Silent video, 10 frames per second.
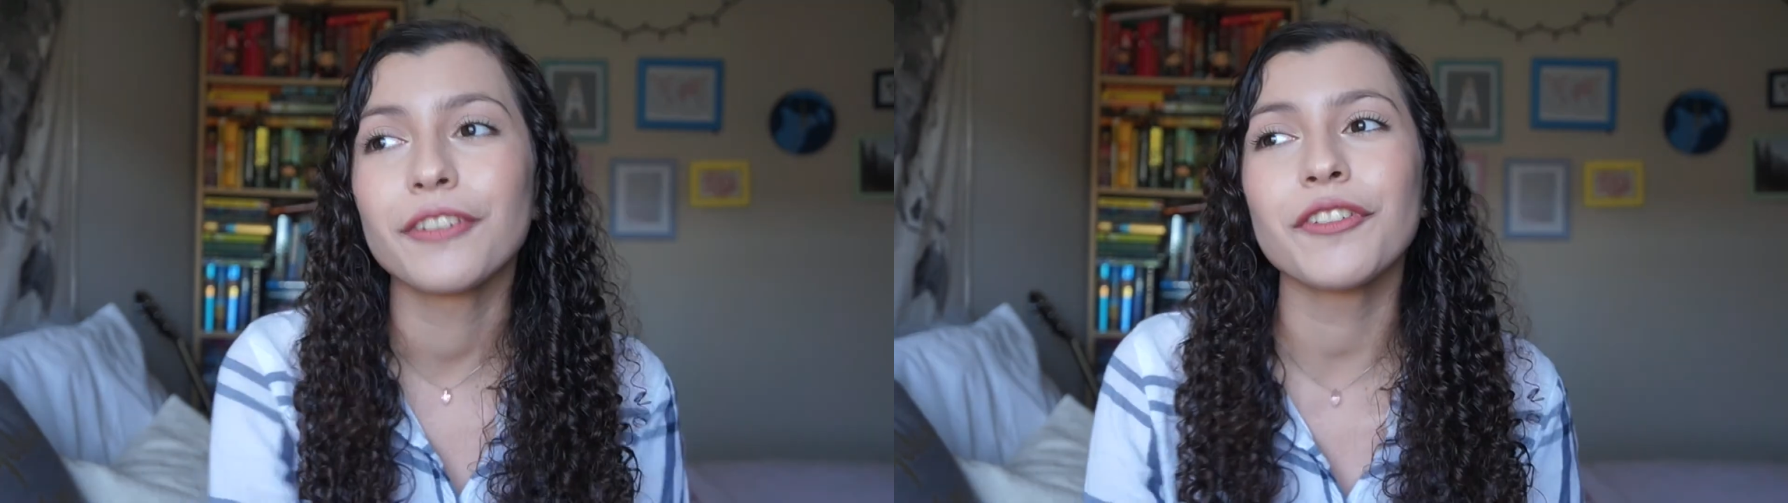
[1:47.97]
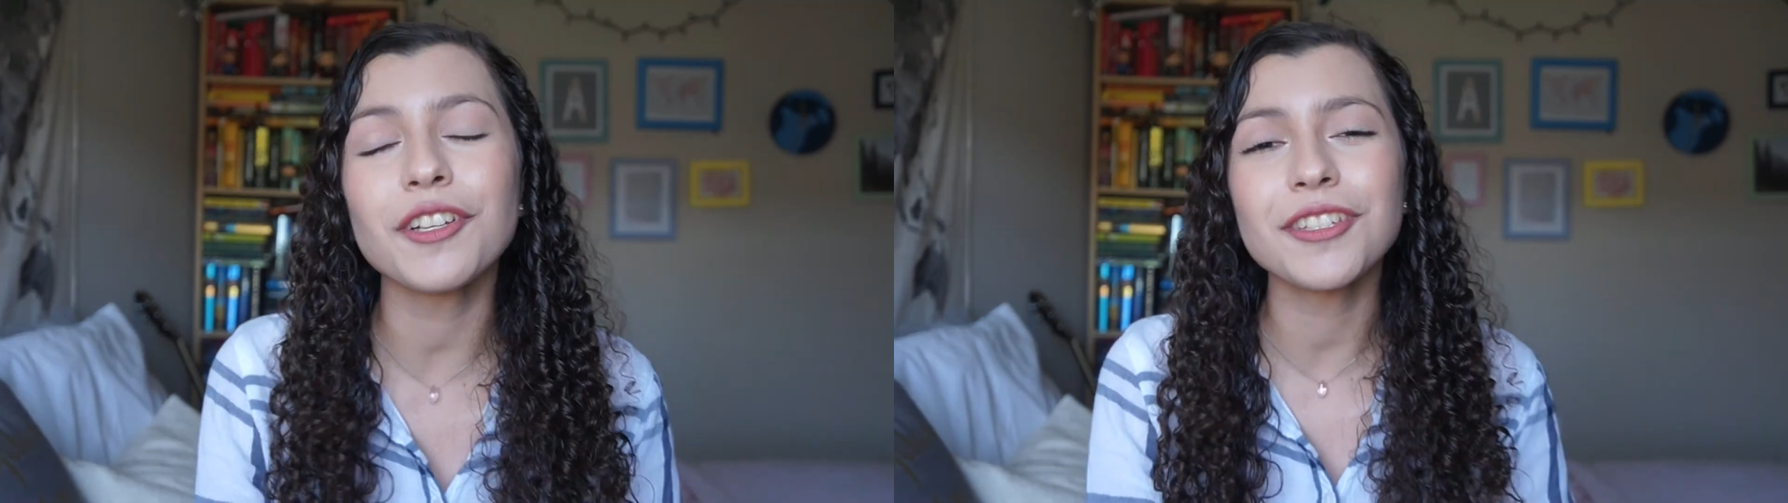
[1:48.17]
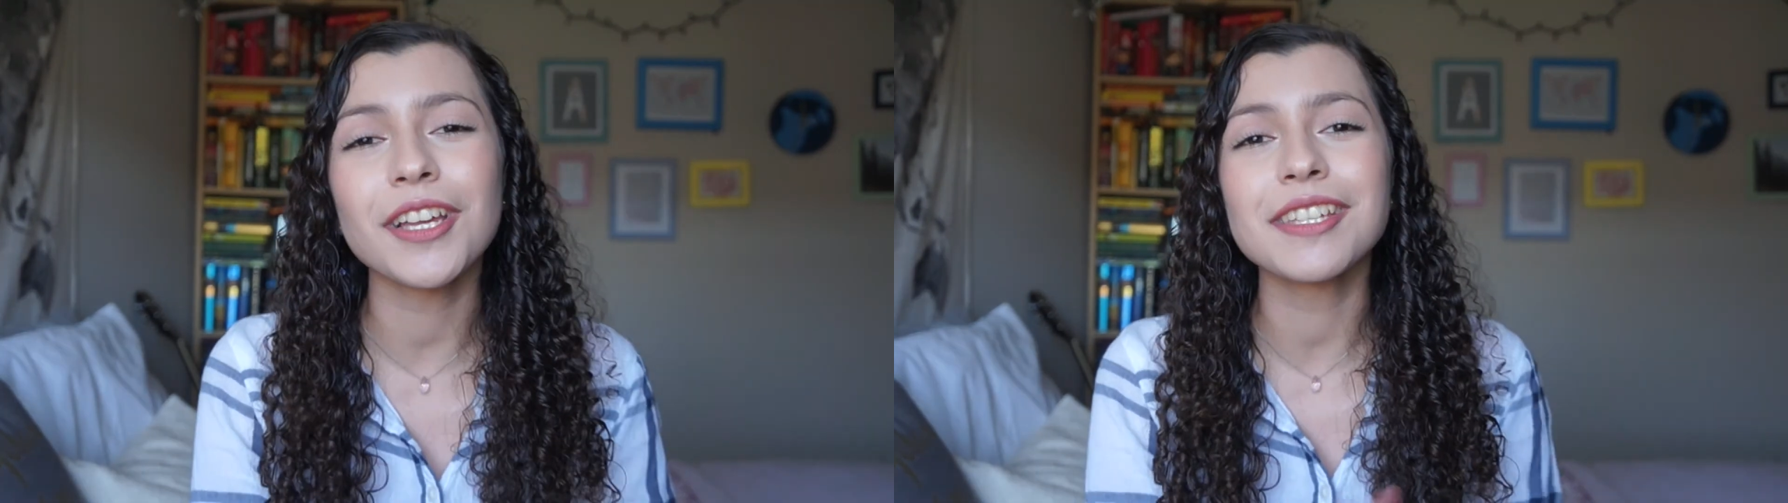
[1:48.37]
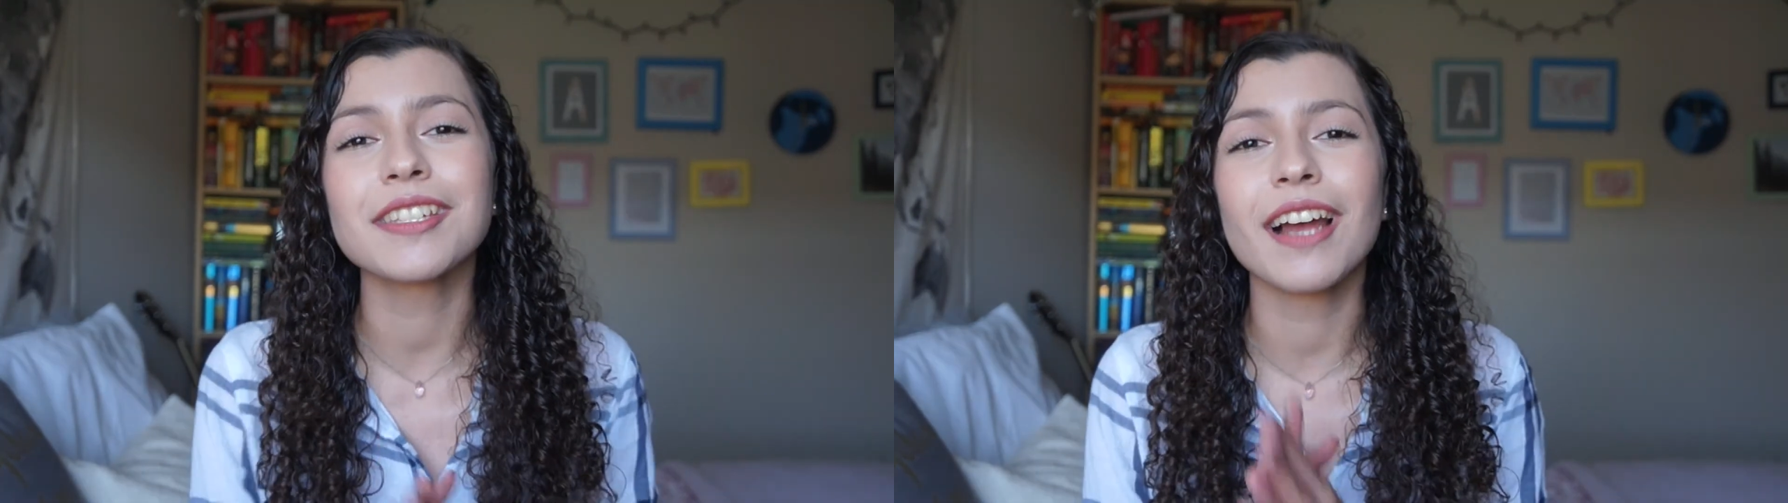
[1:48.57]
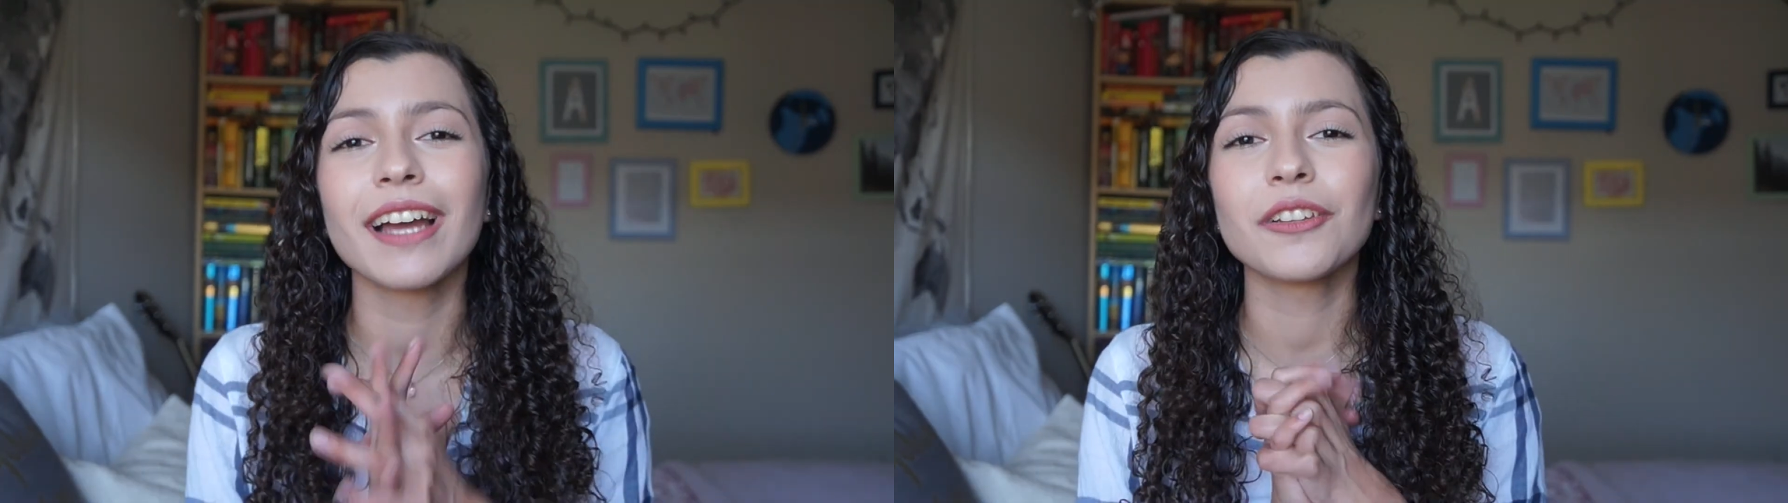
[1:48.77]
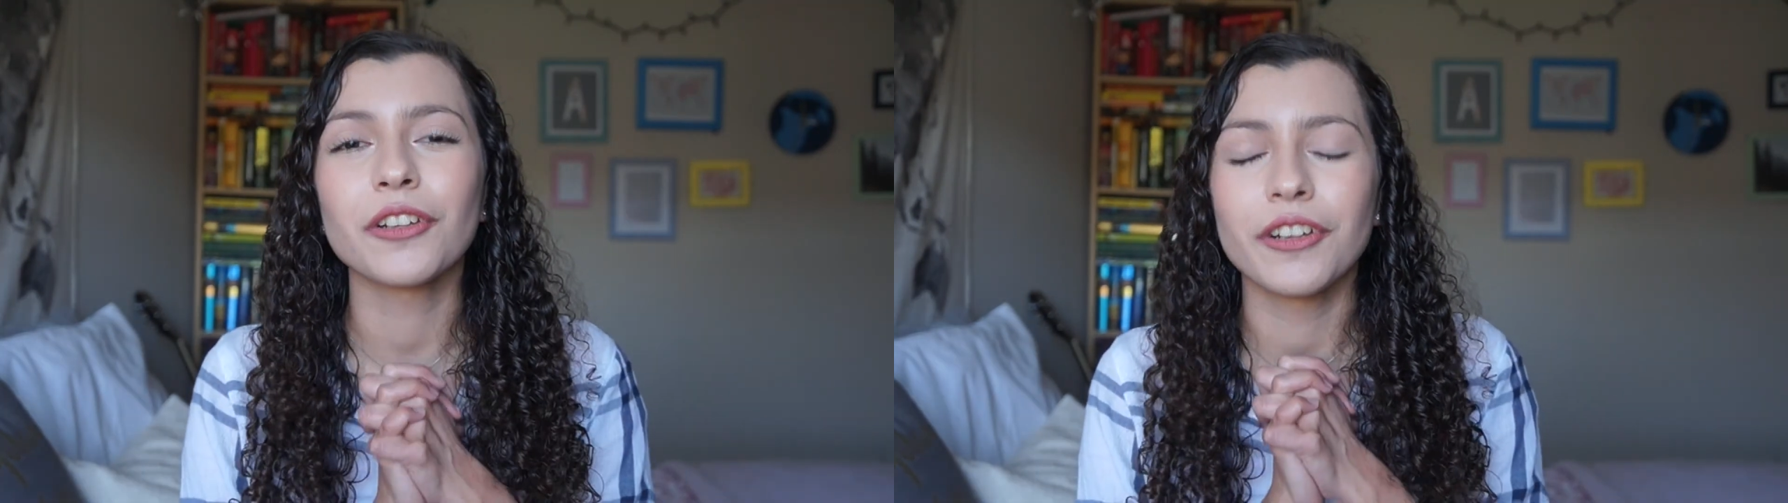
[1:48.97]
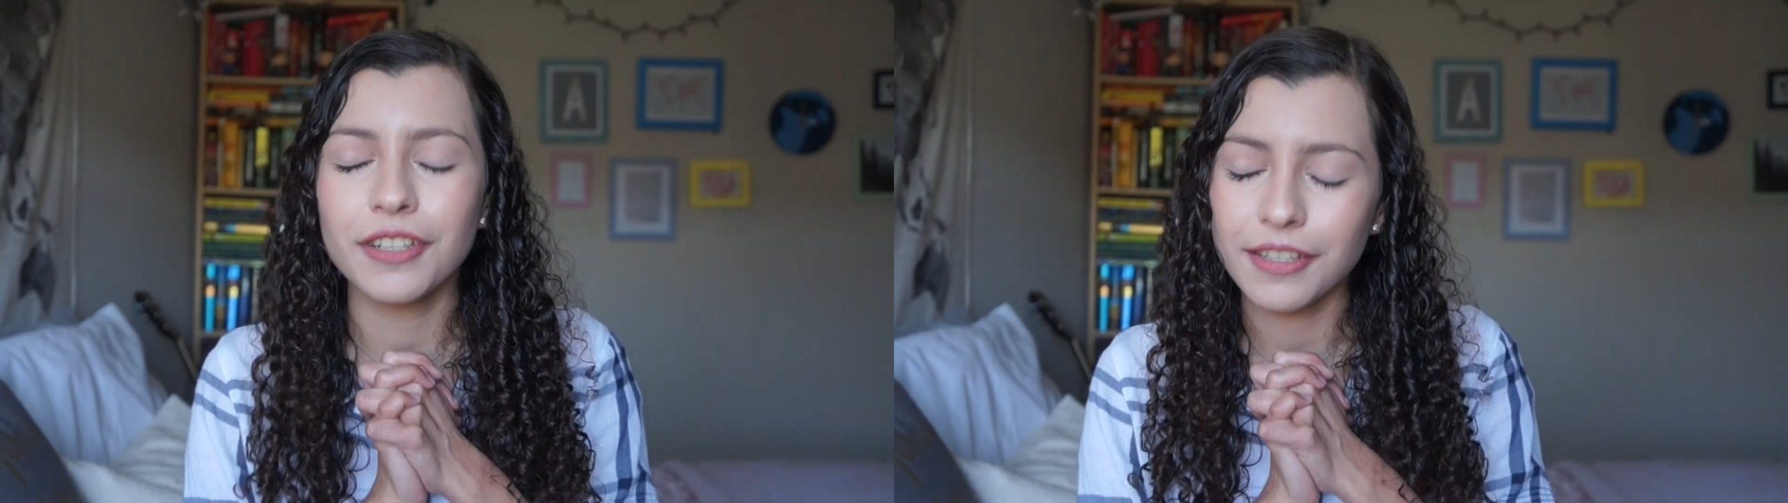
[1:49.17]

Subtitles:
The first lesson I learned